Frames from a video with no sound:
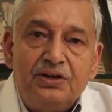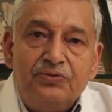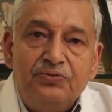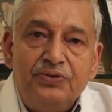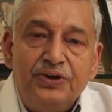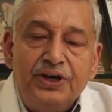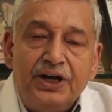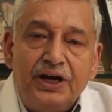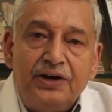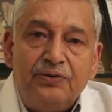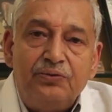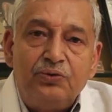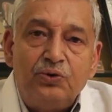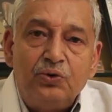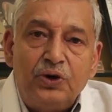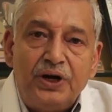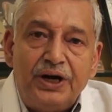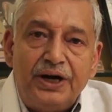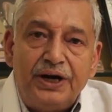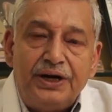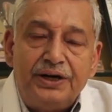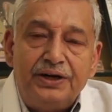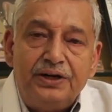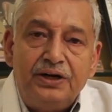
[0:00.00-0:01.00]
we have to
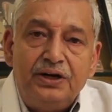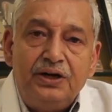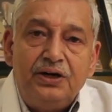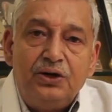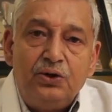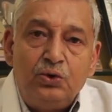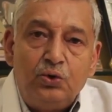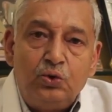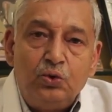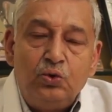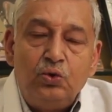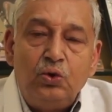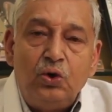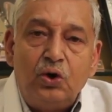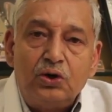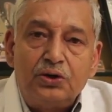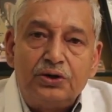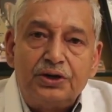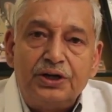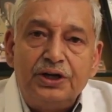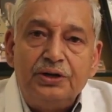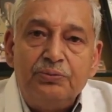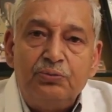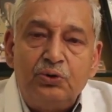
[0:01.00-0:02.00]
add 2
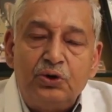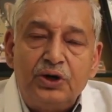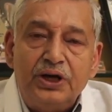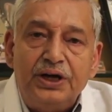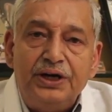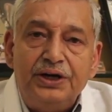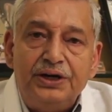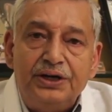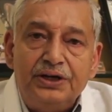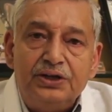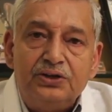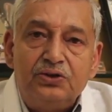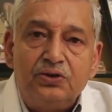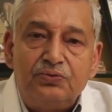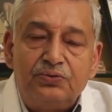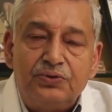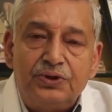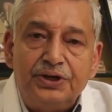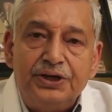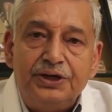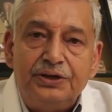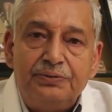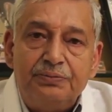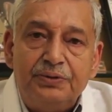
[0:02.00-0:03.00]
or 3 modalities of
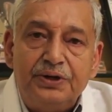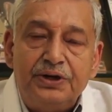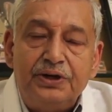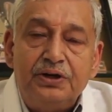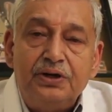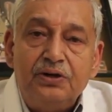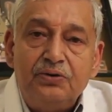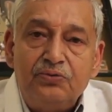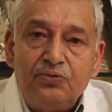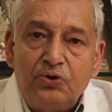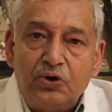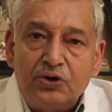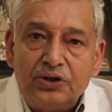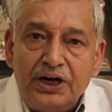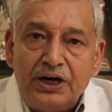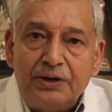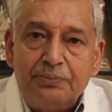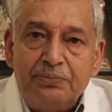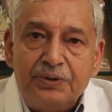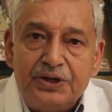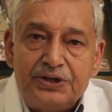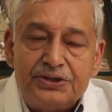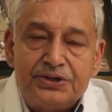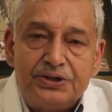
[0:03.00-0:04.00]
treatment for
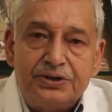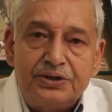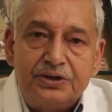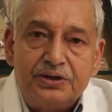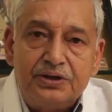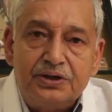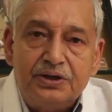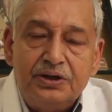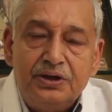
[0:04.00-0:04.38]
that patient.